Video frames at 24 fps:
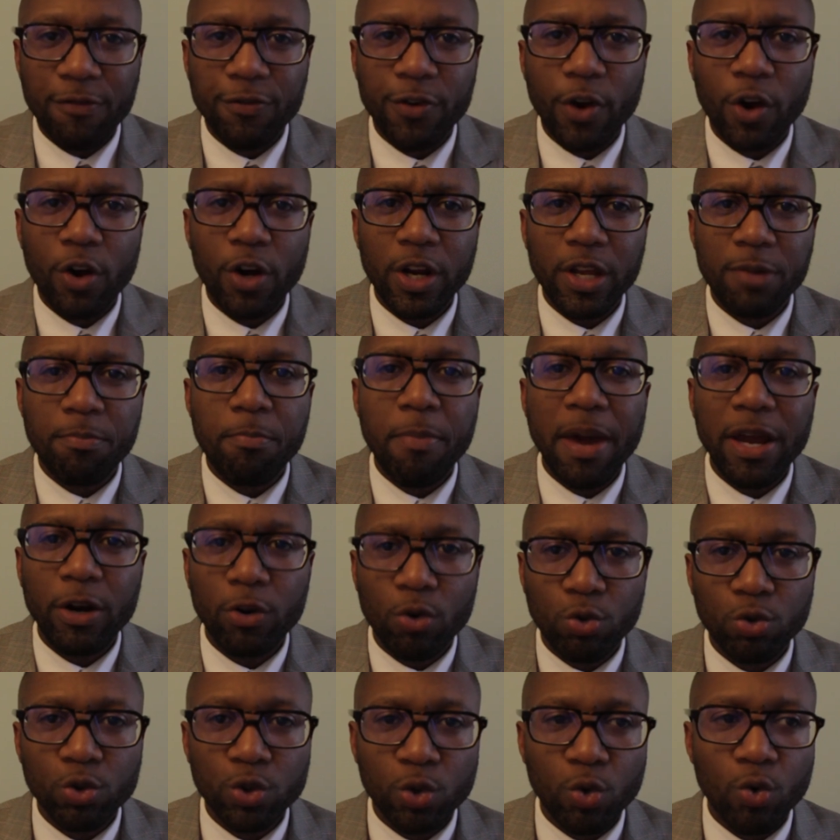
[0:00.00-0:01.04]
If you're in
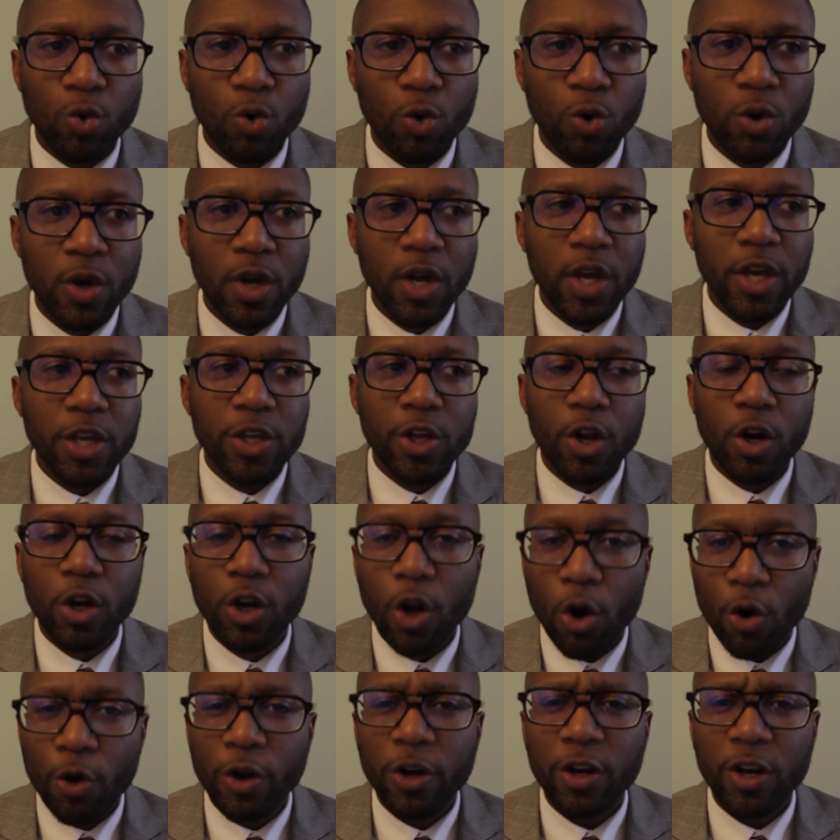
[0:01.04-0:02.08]
medical school, you're
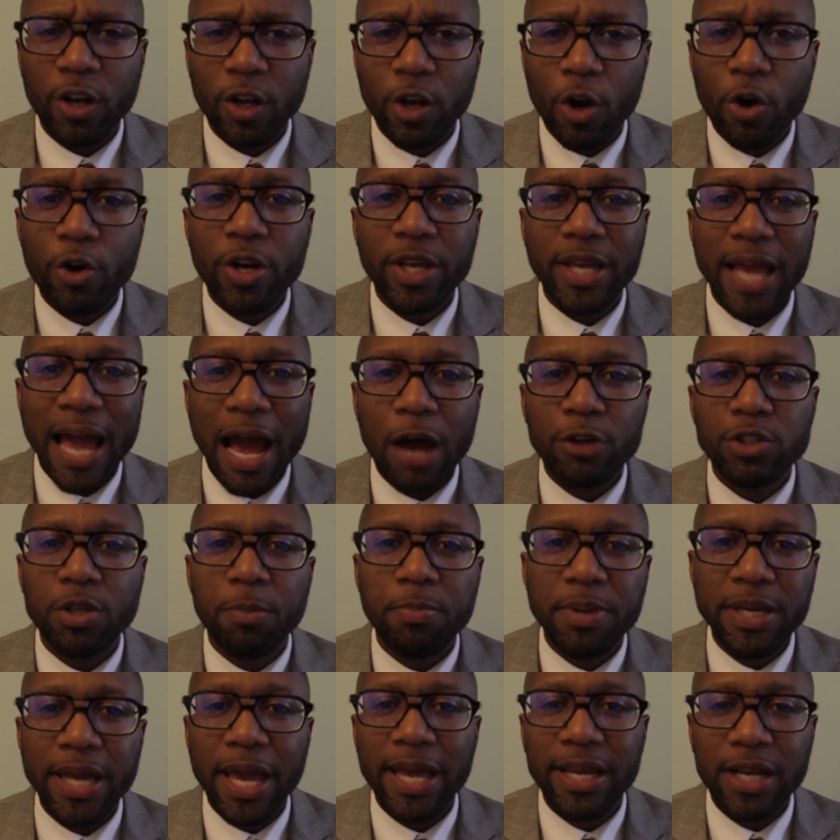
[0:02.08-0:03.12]
learn, learning how to
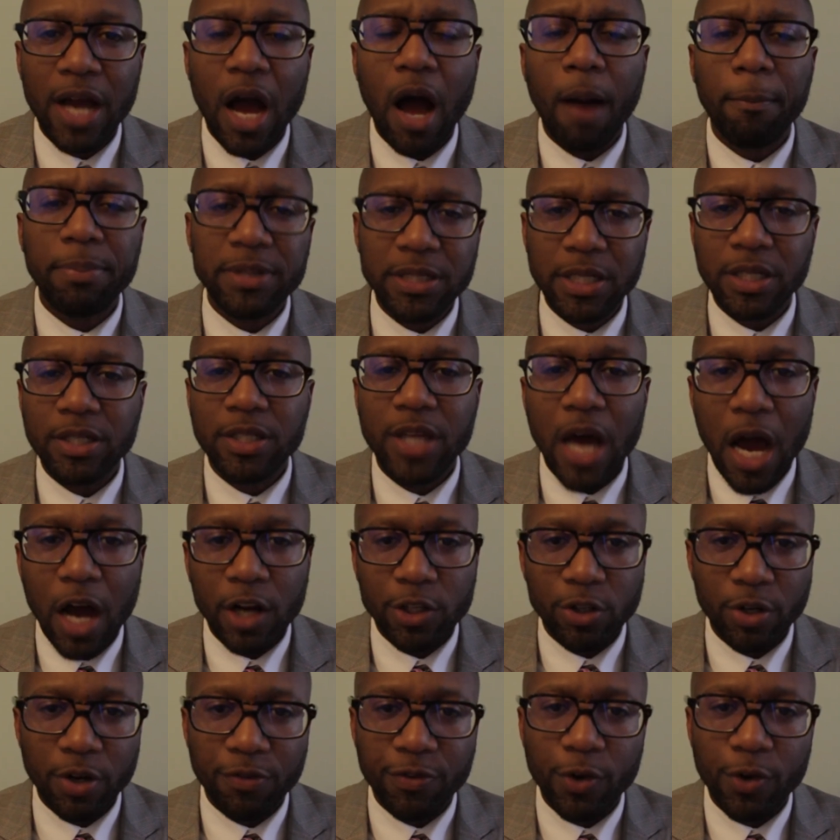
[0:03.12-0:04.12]
be a competent doctor.